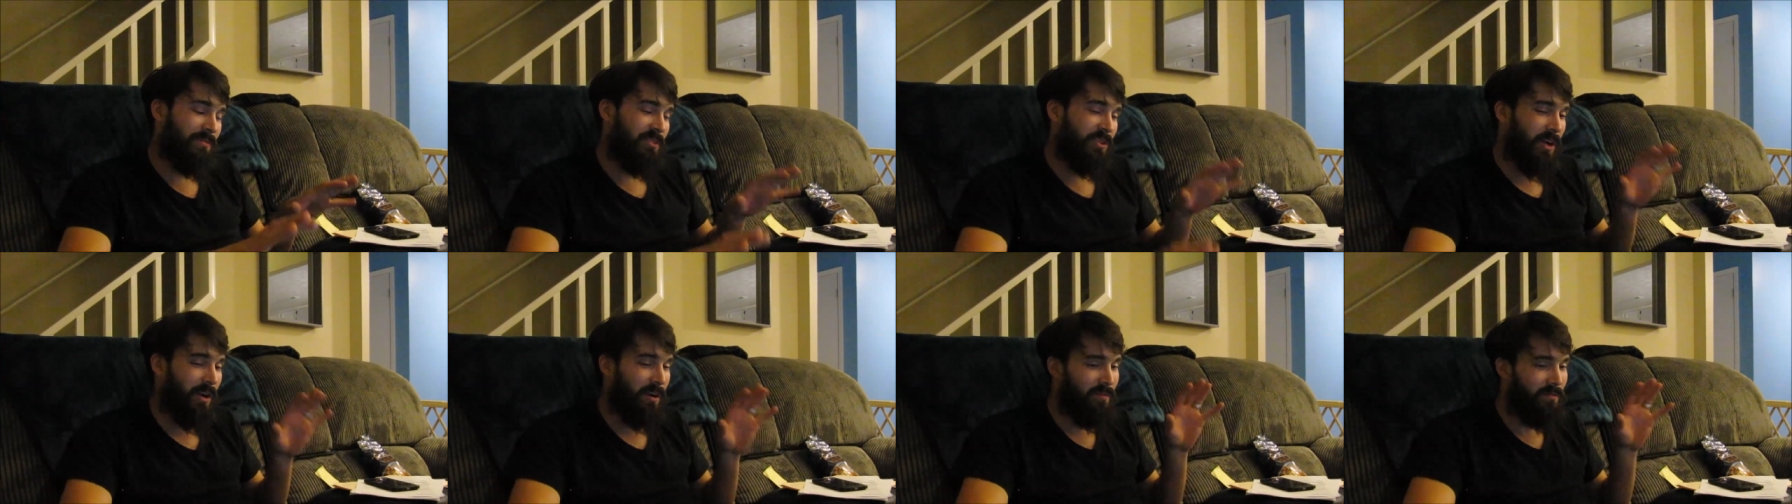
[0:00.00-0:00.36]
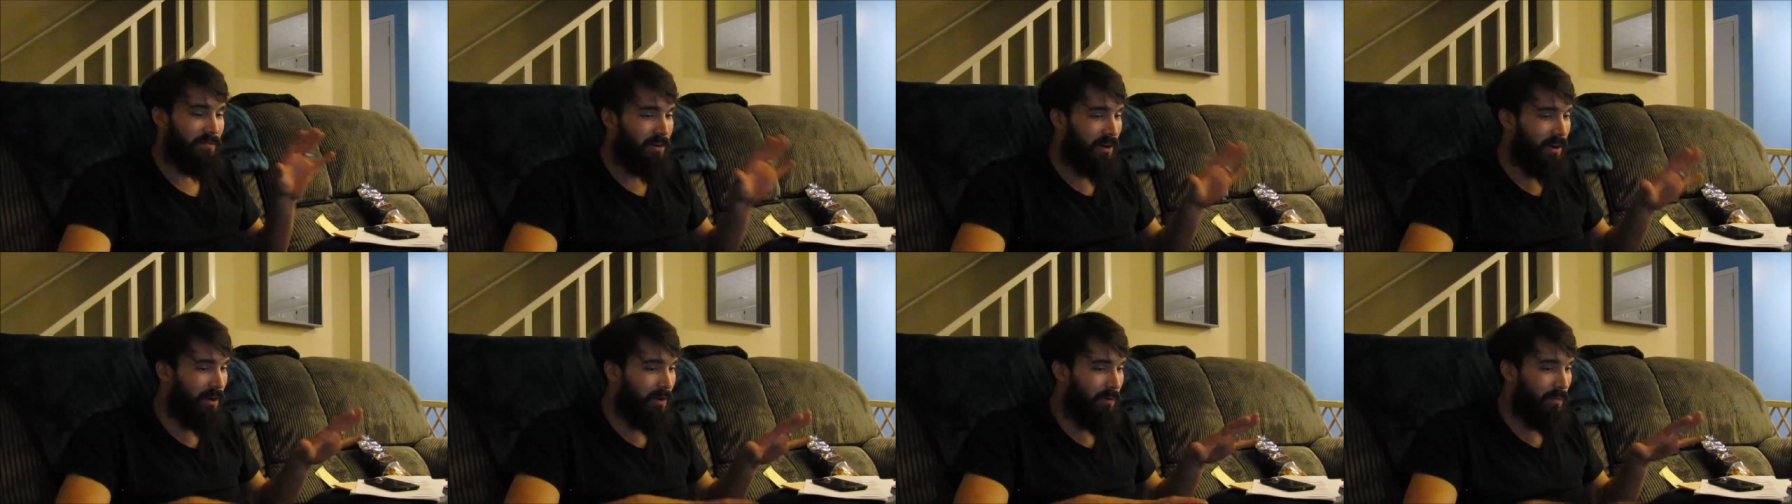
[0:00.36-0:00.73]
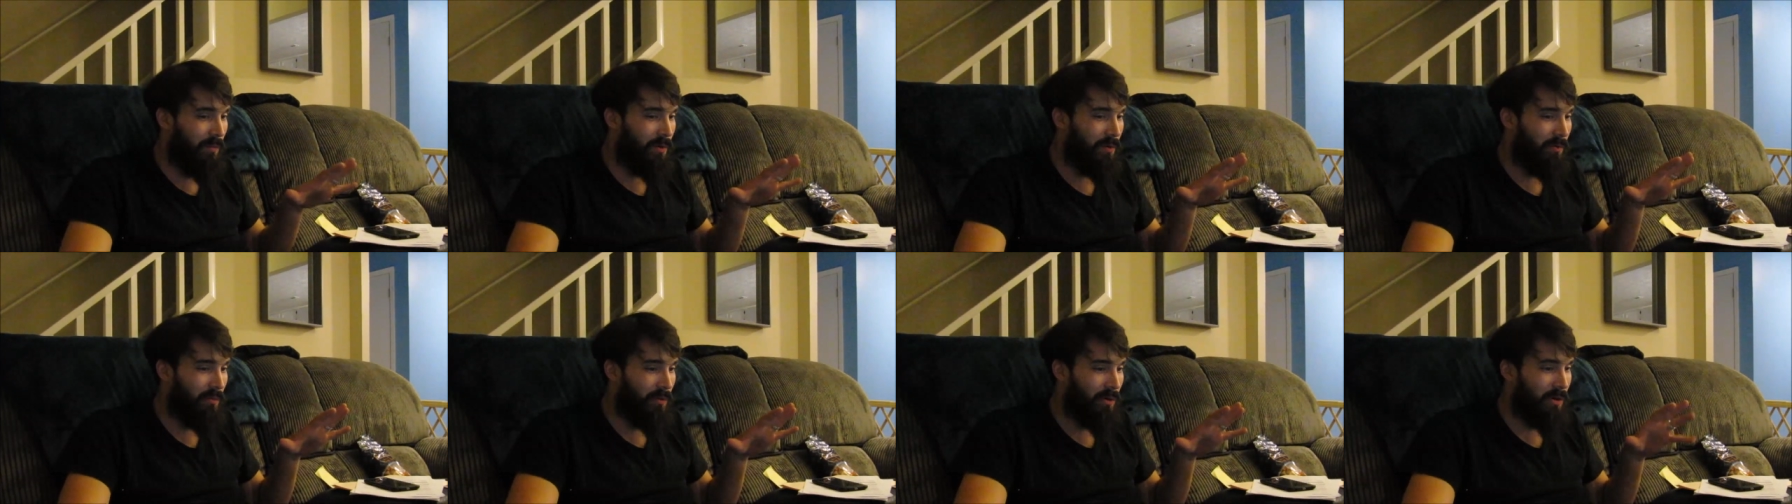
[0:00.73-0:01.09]
trying to figure out
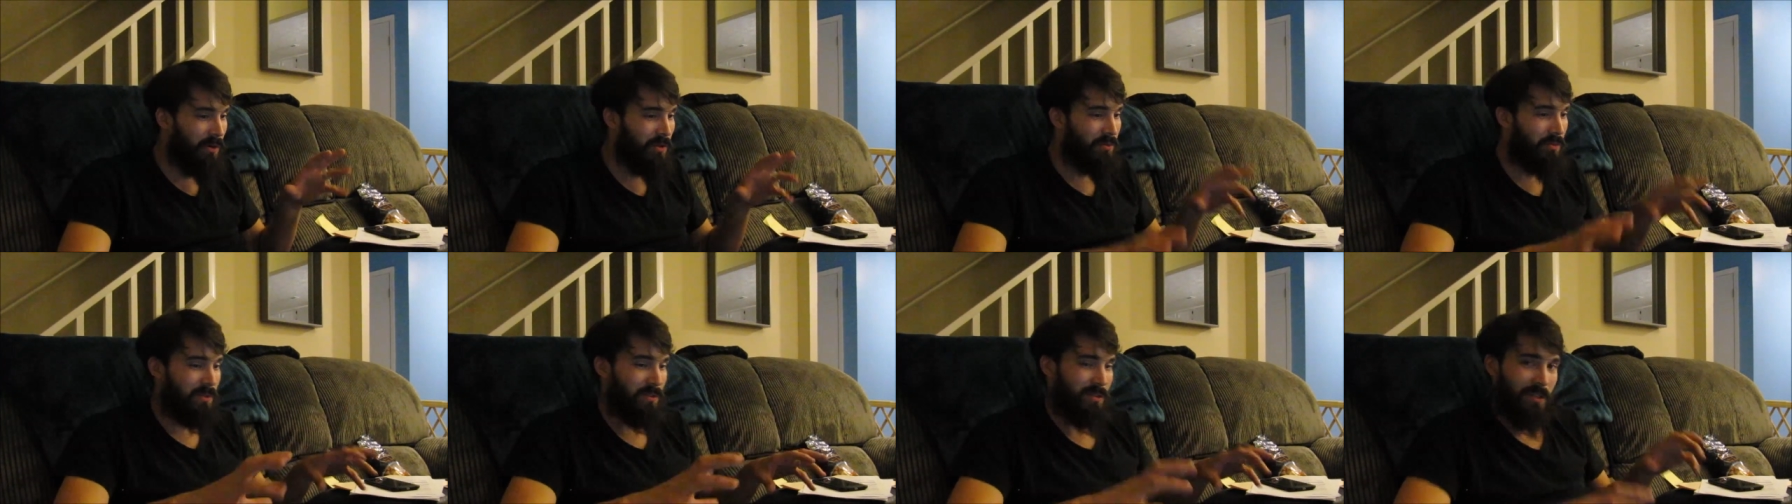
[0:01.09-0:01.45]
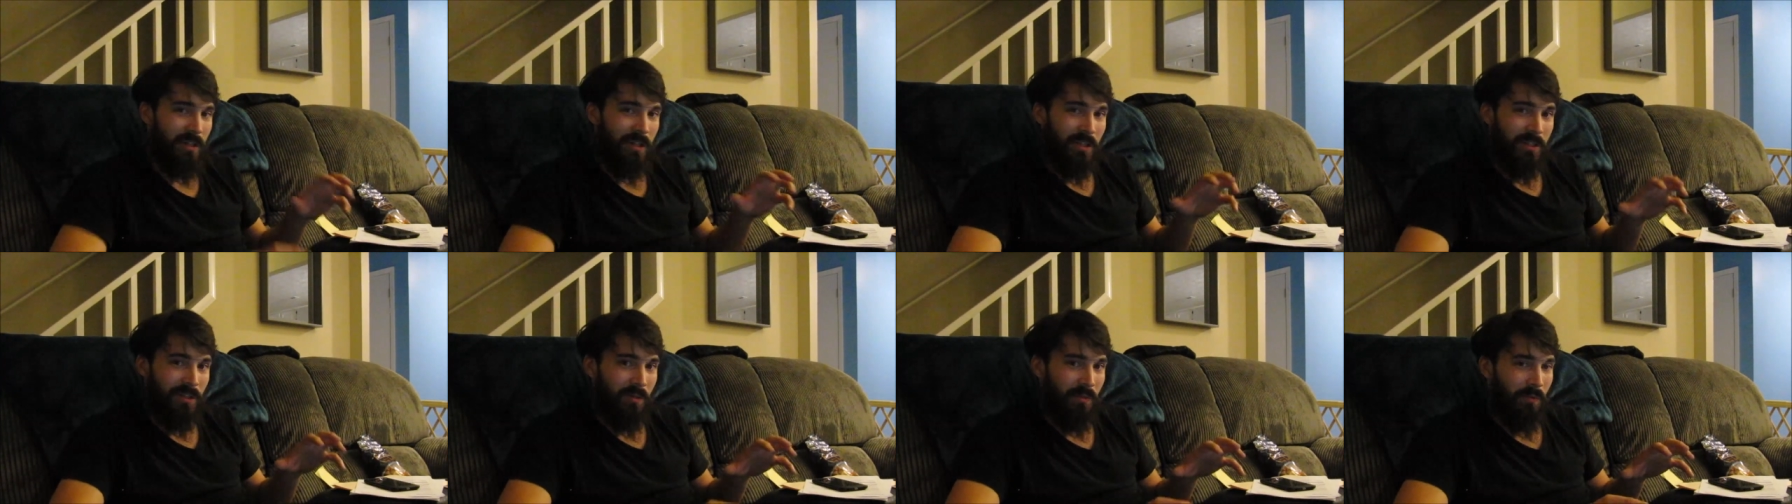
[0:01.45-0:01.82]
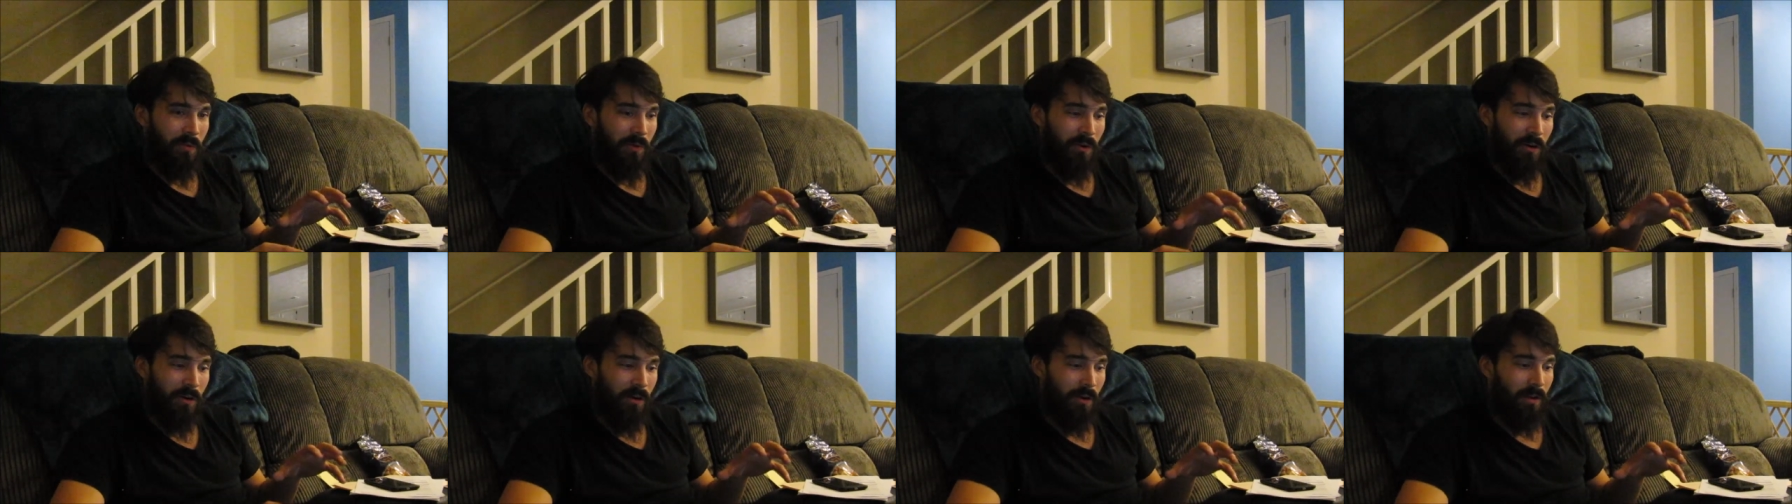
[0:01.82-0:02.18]
what works, what doesn't
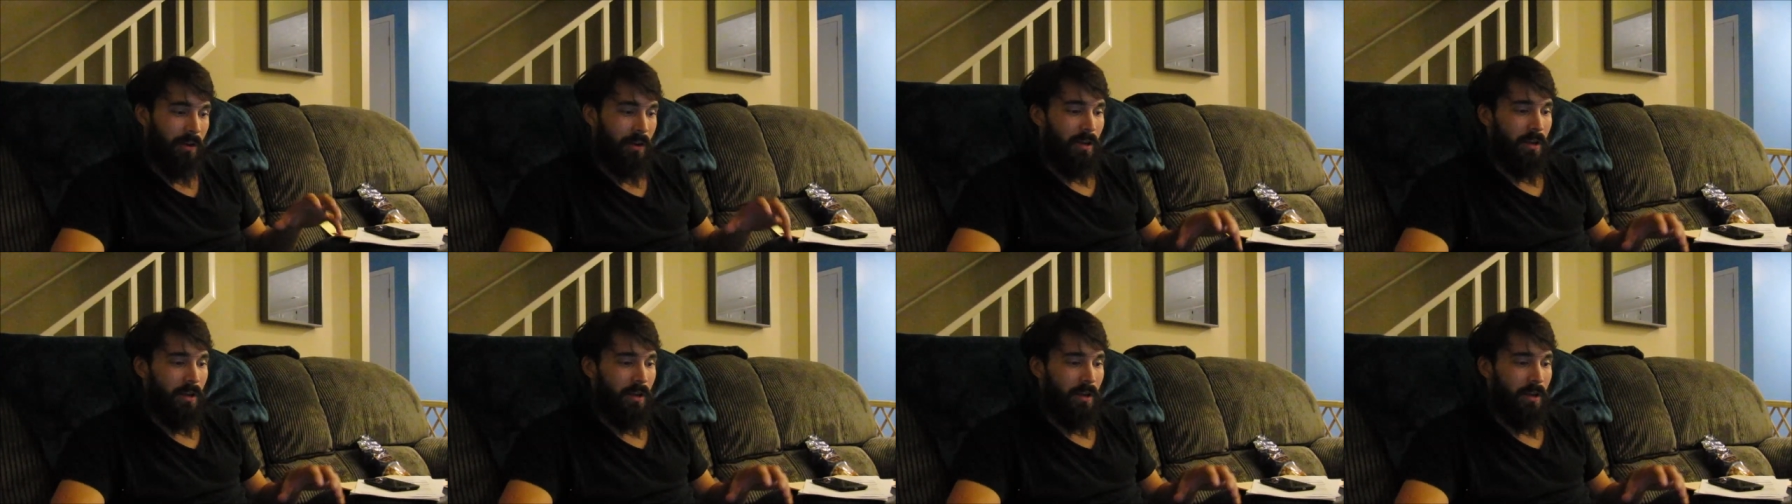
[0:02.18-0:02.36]
work,